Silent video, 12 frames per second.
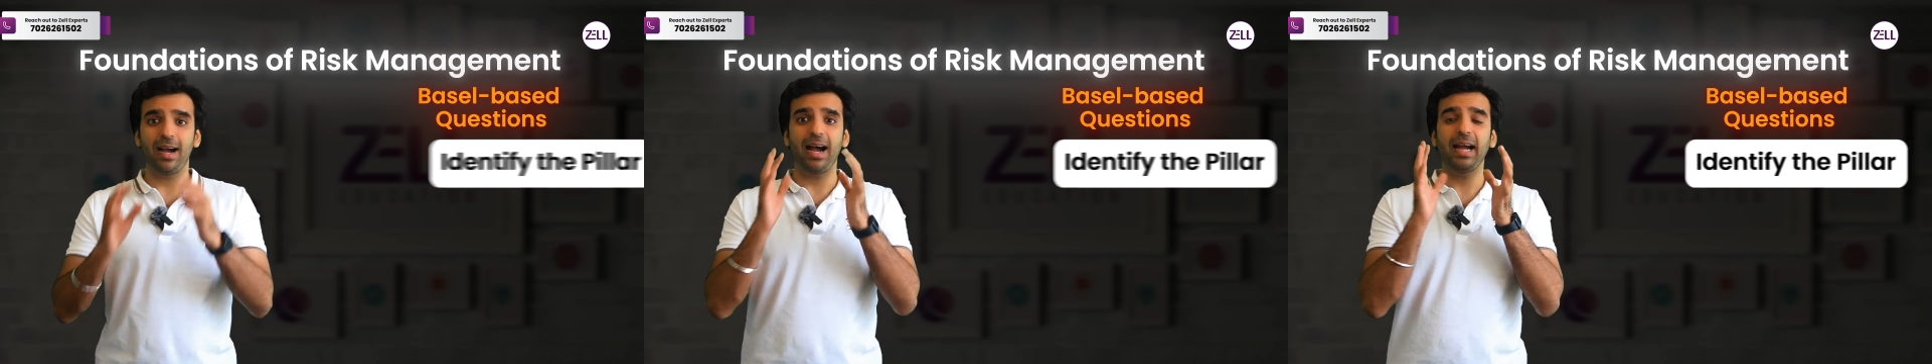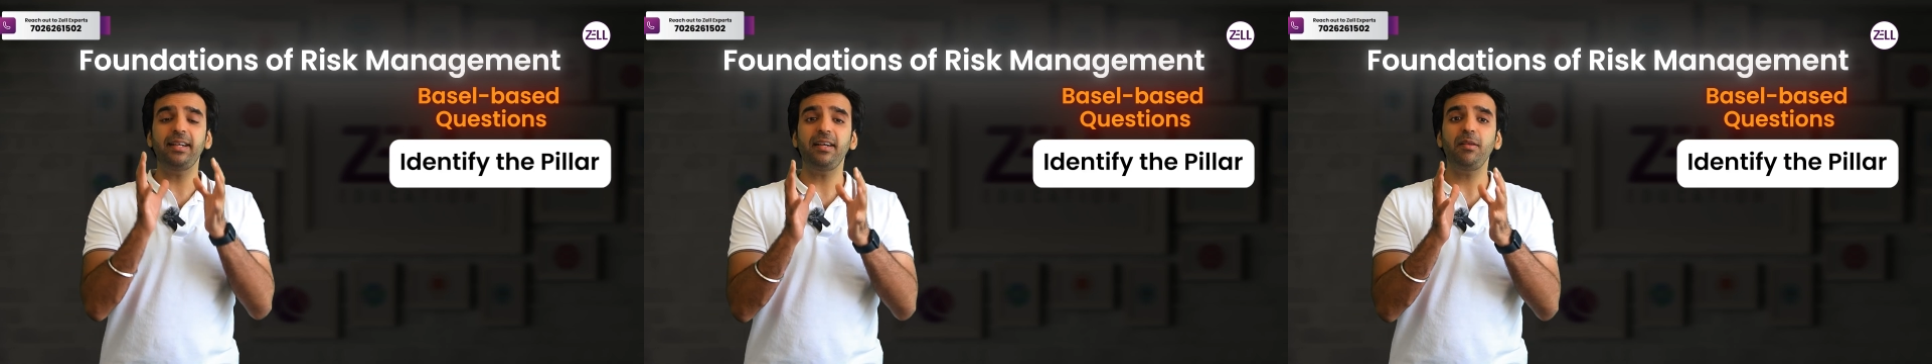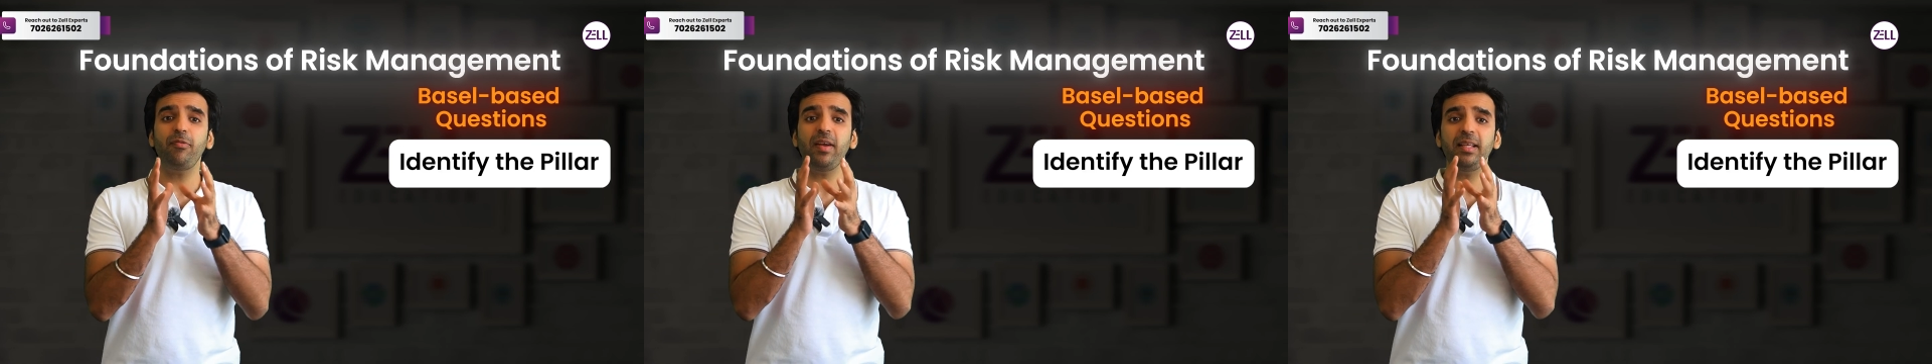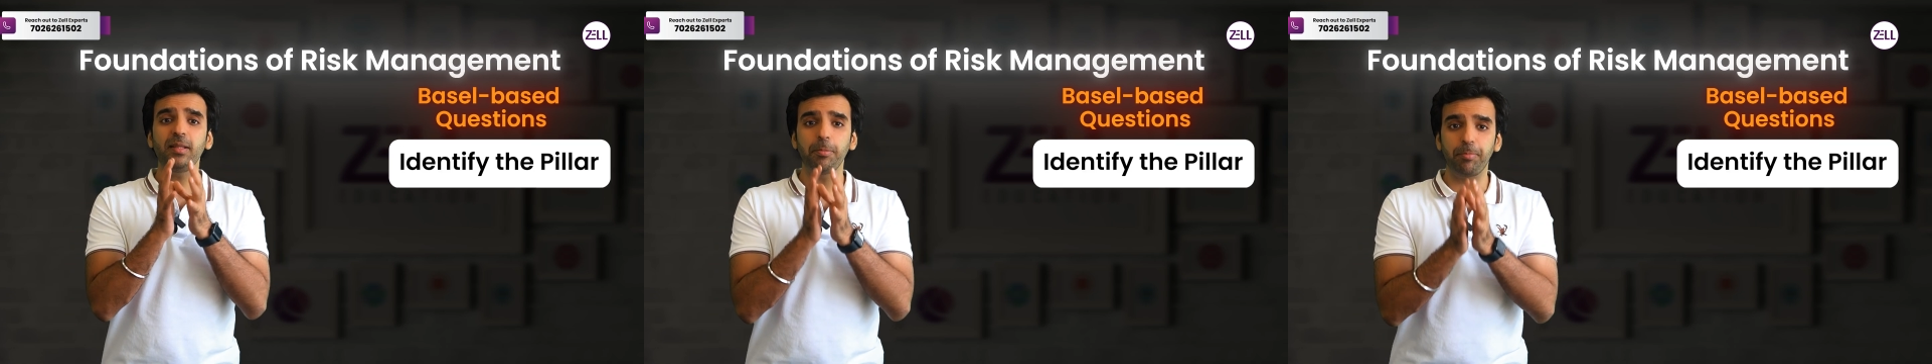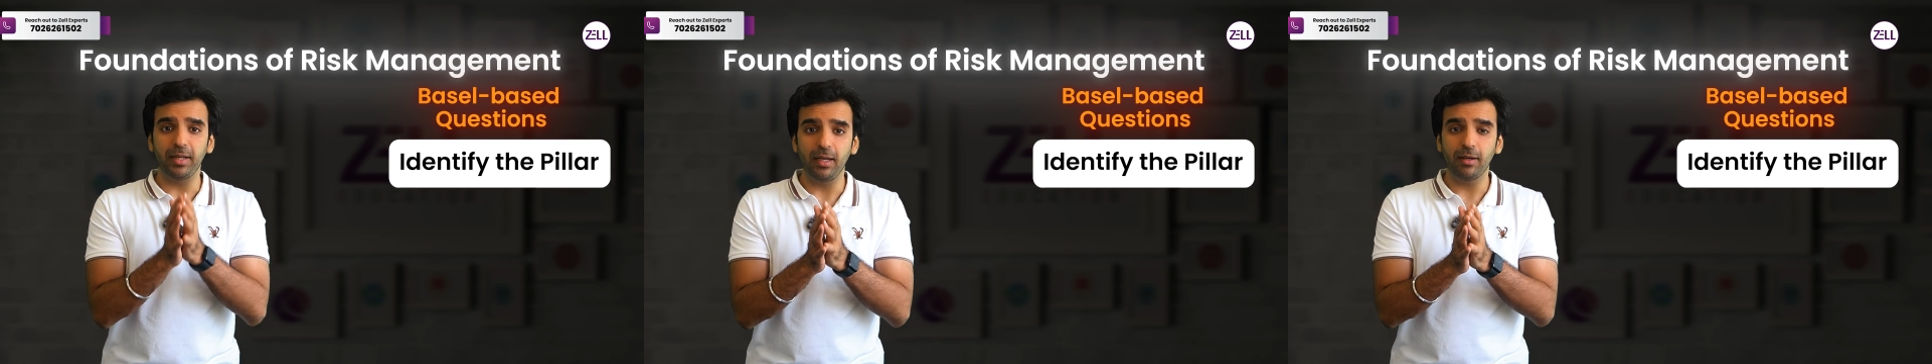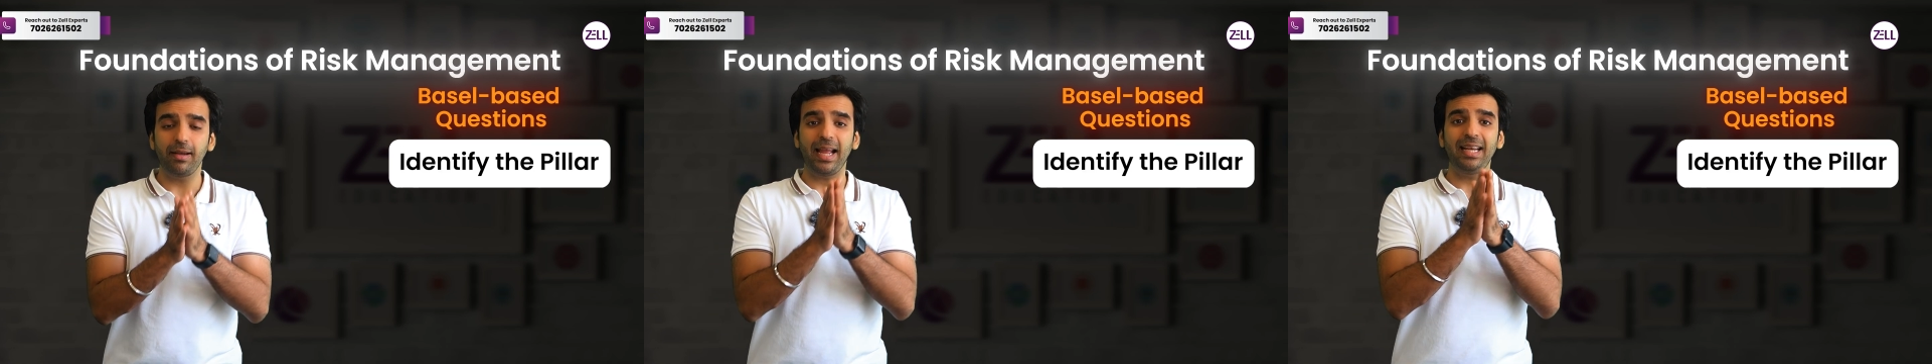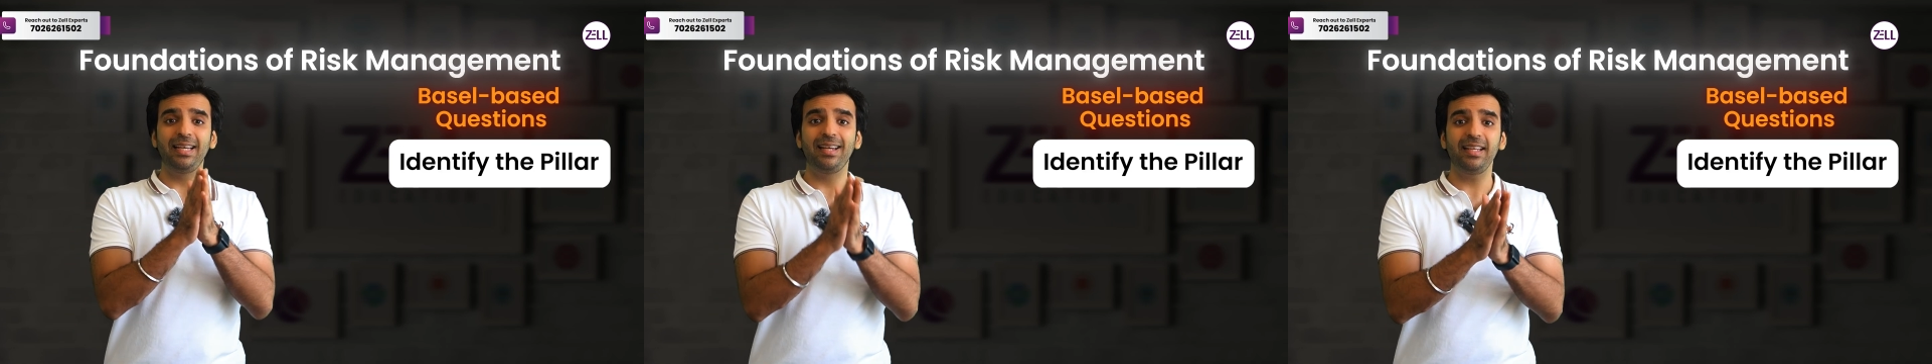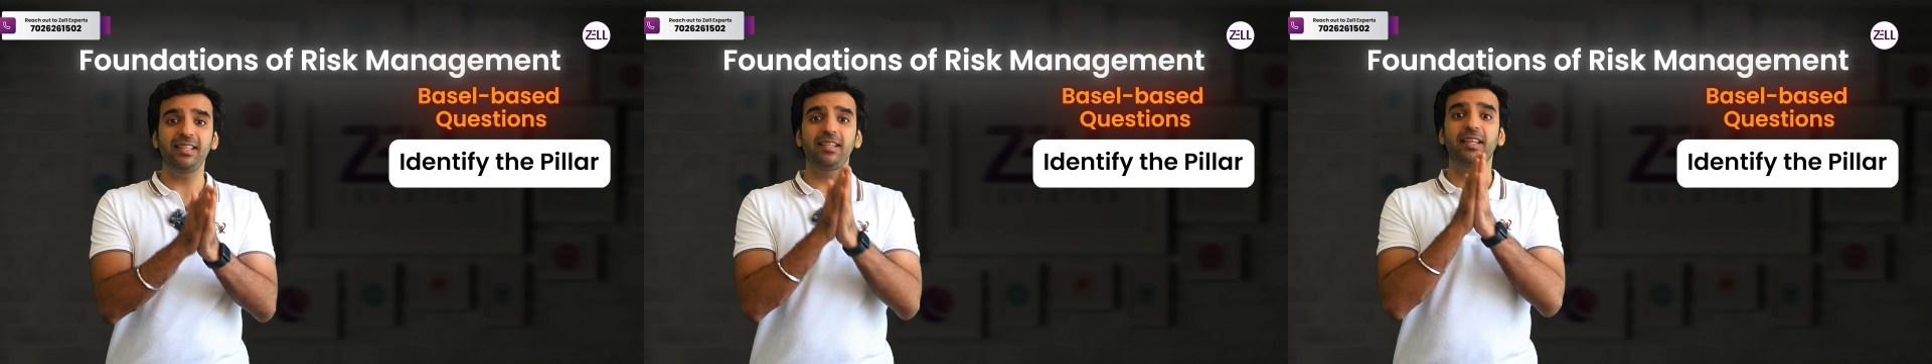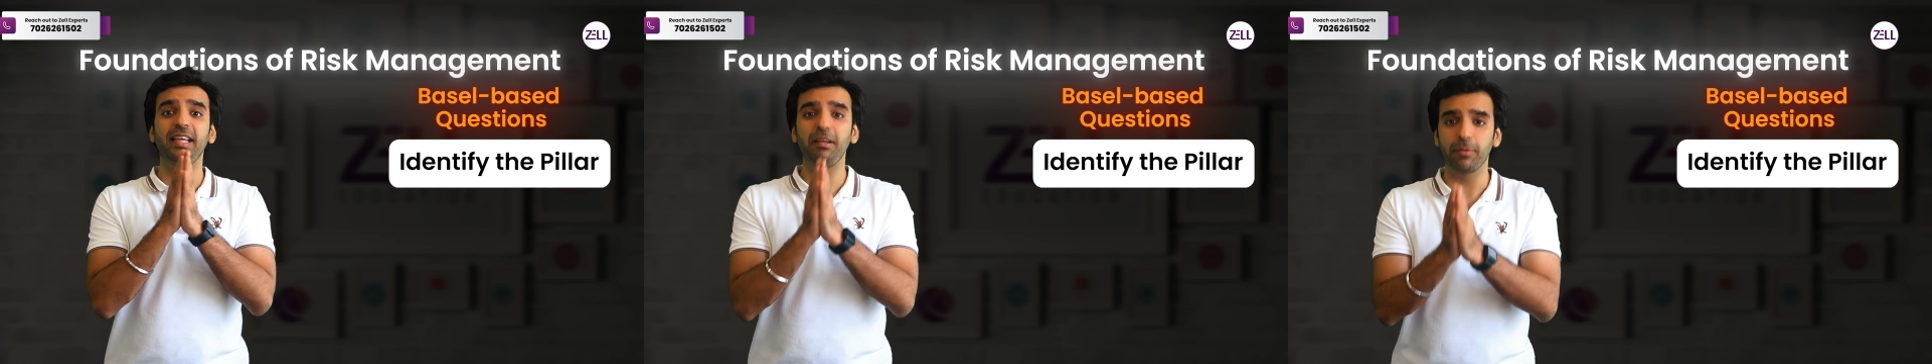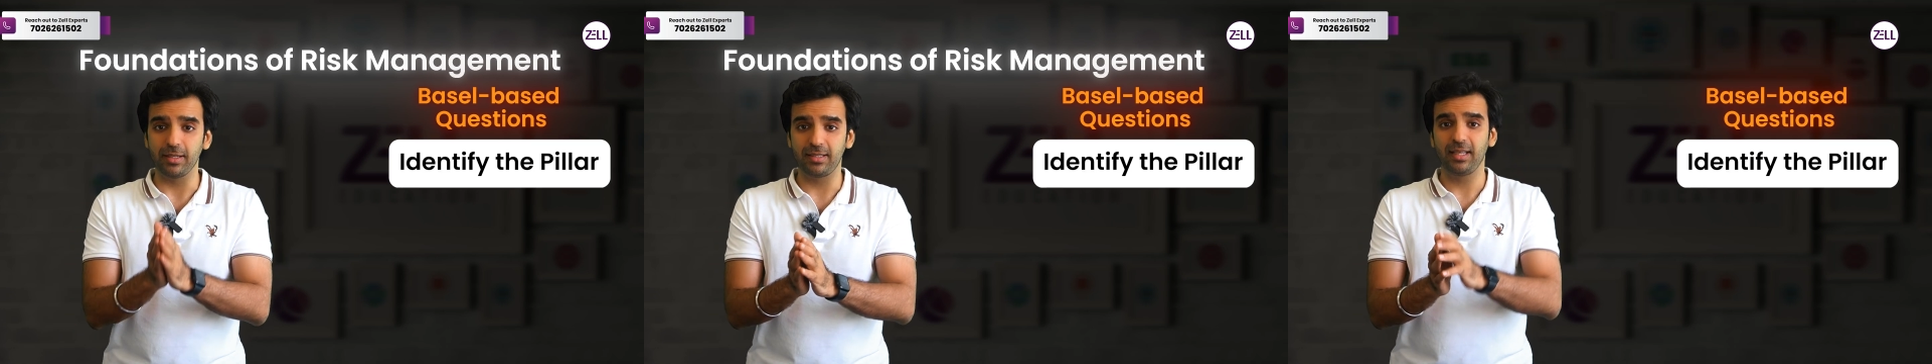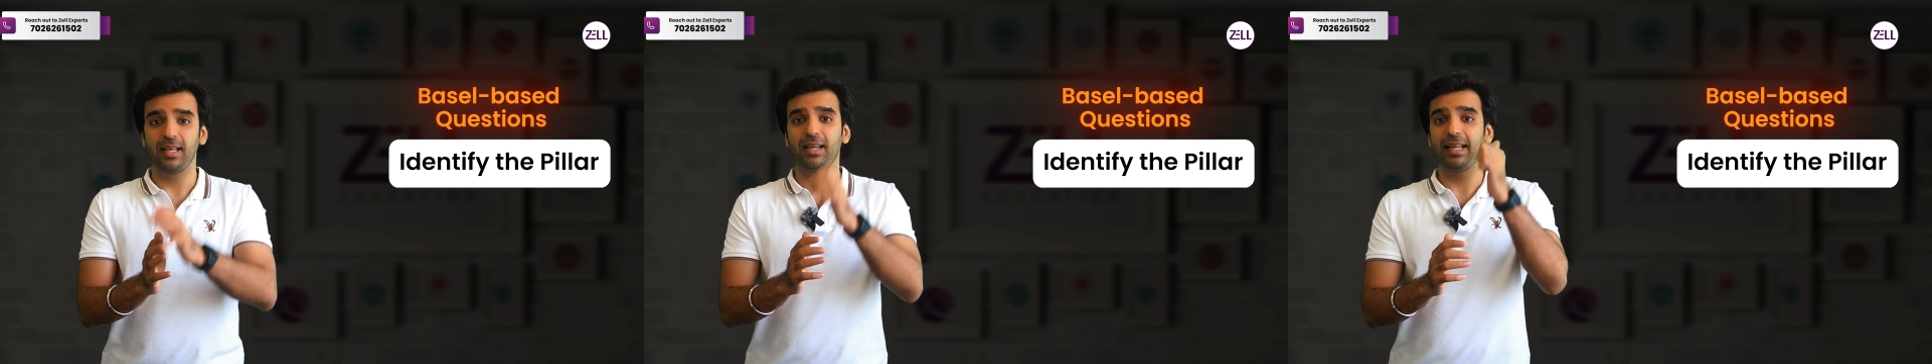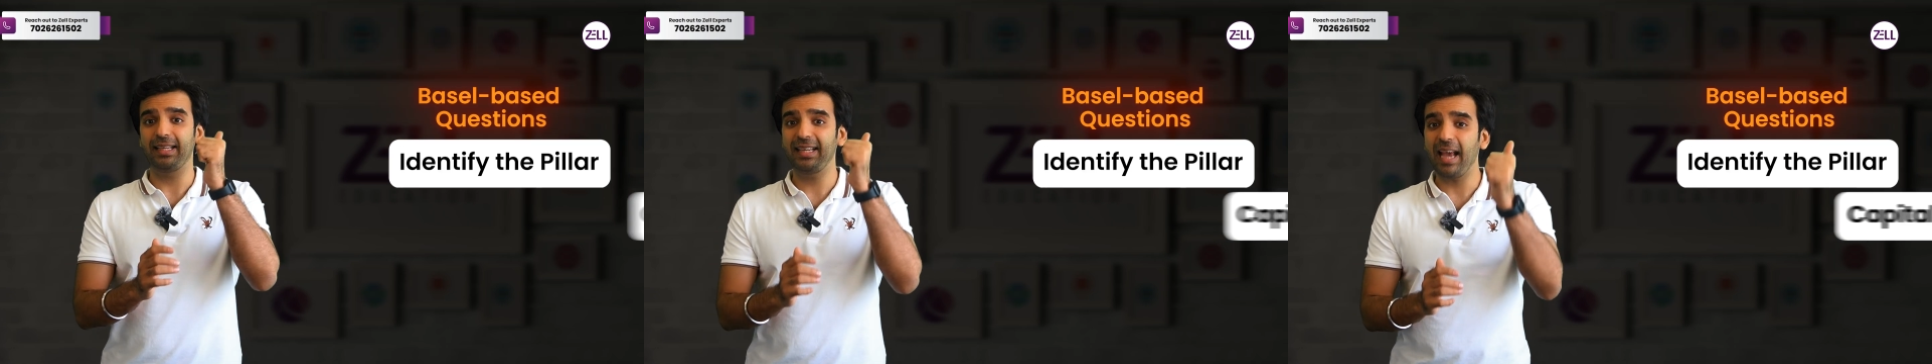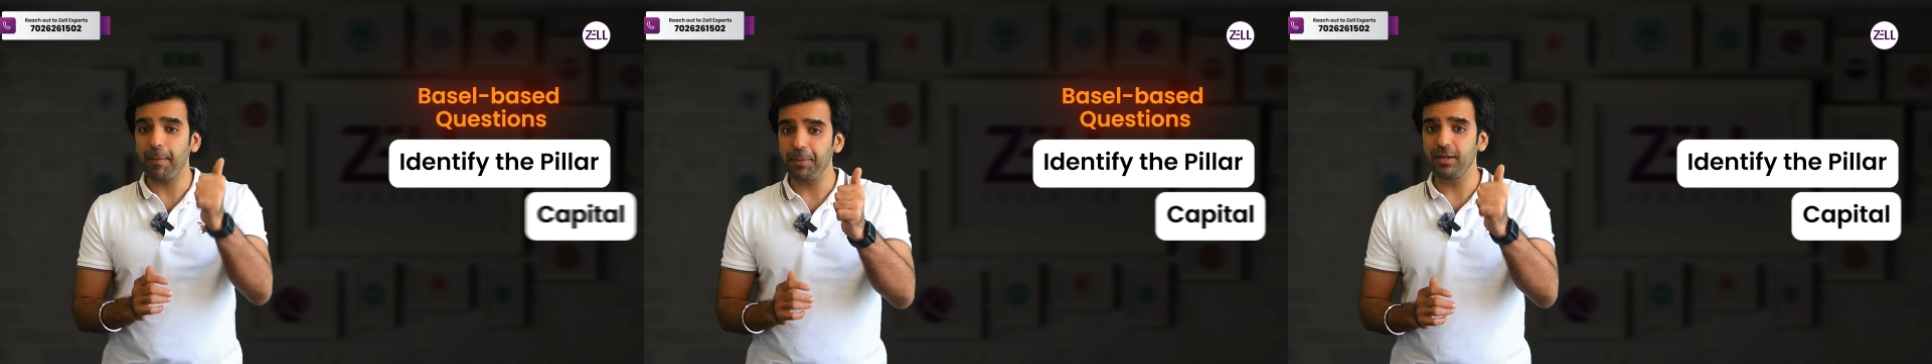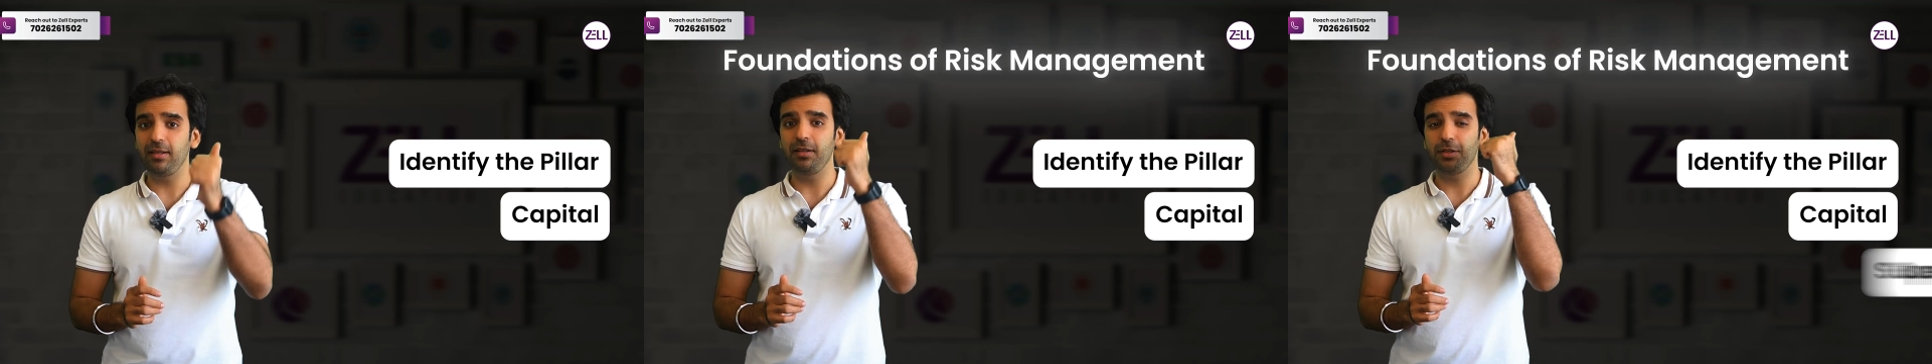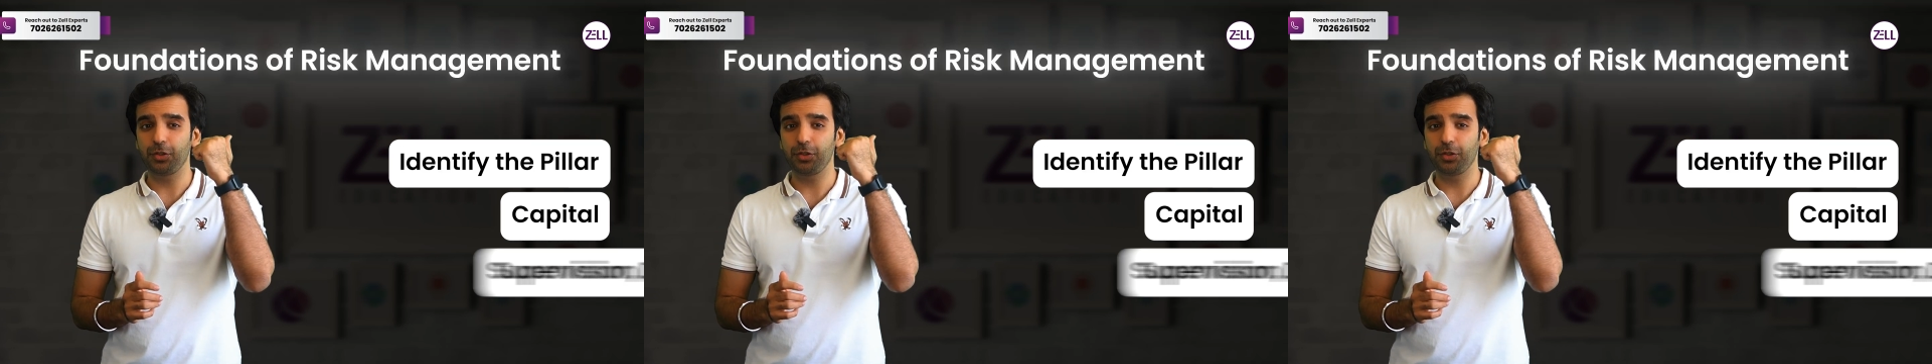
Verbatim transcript: Identify the pillar and link keywords like capital,